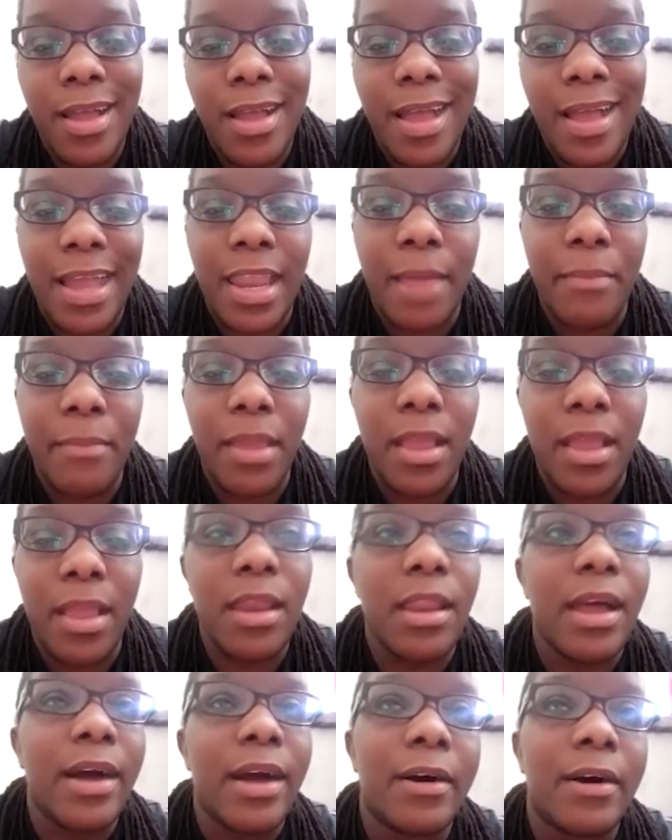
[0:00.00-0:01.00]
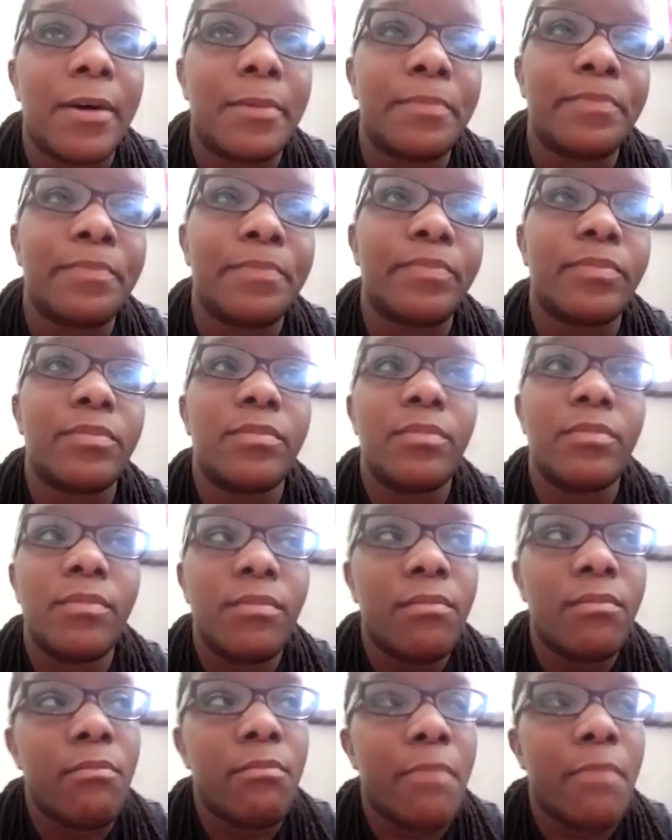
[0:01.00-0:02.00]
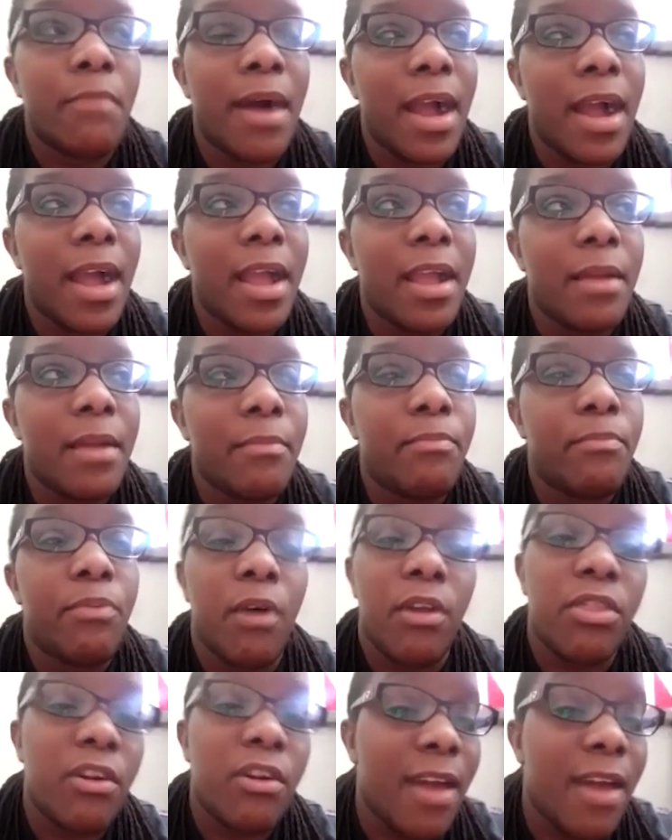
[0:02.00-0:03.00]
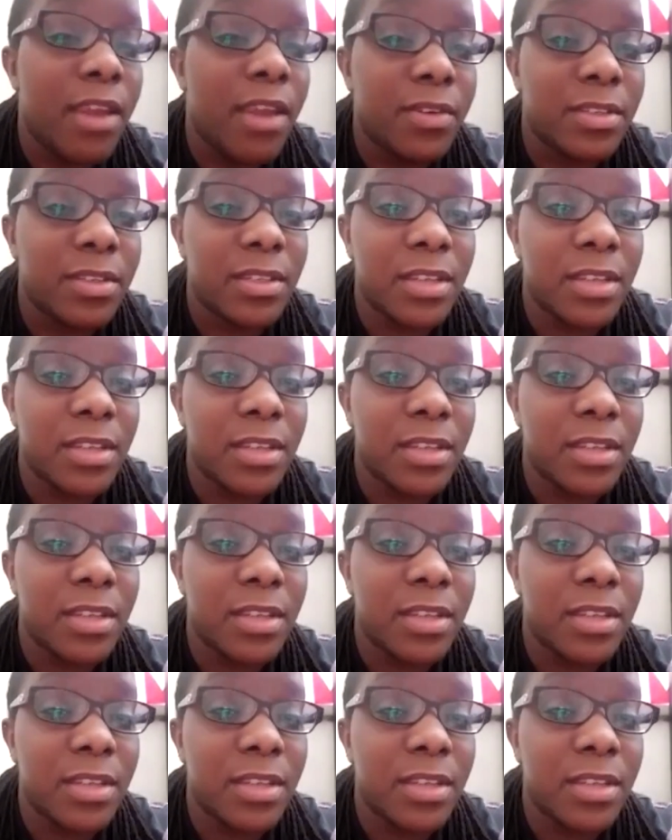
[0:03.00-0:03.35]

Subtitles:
And I mean, my brother right now is in